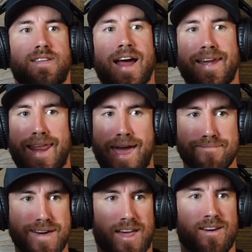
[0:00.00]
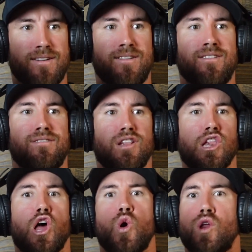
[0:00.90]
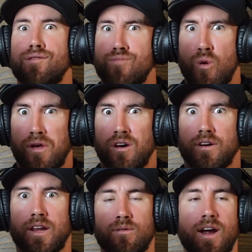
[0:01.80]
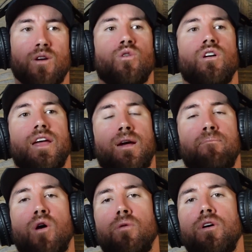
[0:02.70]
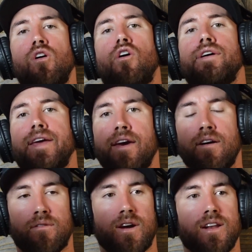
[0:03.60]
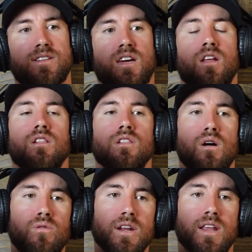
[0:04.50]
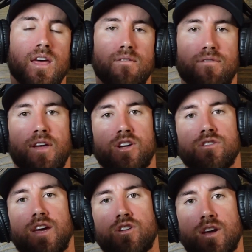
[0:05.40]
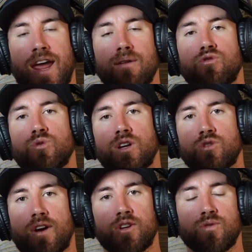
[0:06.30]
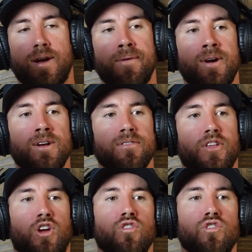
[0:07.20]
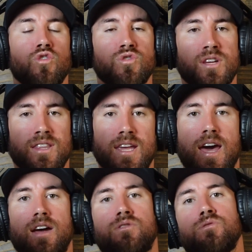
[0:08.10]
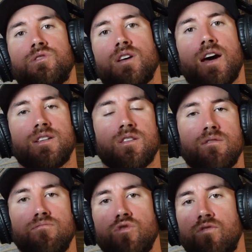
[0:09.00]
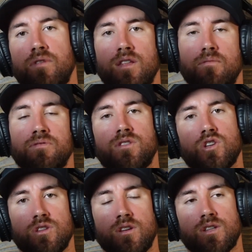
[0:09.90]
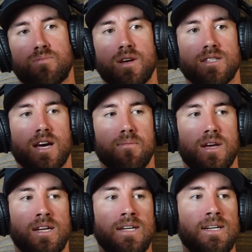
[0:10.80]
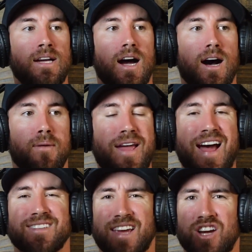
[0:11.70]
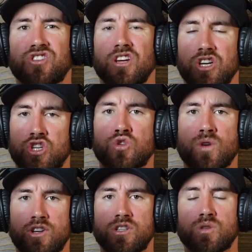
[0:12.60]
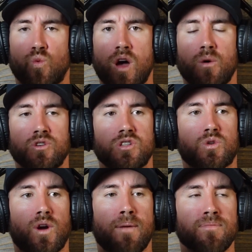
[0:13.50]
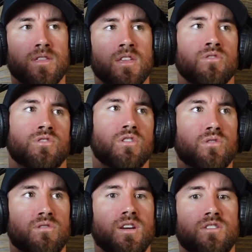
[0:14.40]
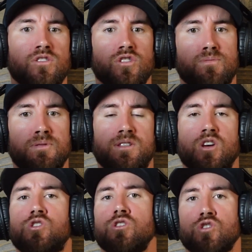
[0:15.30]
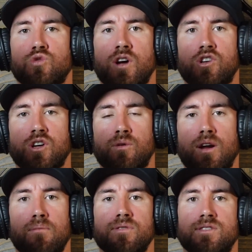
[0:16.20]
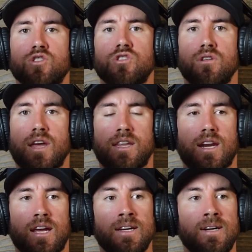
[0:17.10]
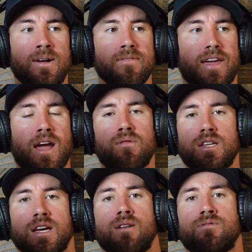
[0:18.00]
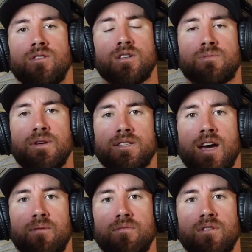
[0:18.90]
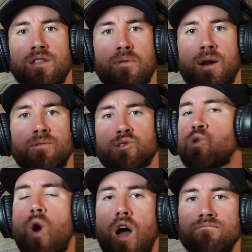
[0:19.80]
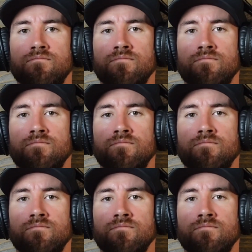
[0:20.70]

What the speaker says: dynamic, loaded mobility, right? Or like a barbell RDL, right? That's like a loaded hip flexion, like a hamstring stretch, right? Like you're using the exercise and the movement and the position that you spend time in as actually a stretch as well, which is great. And then there's also things like just positional stretching, right? And positional lengthening. Like how many times do you just spend time in the bottom of a squat?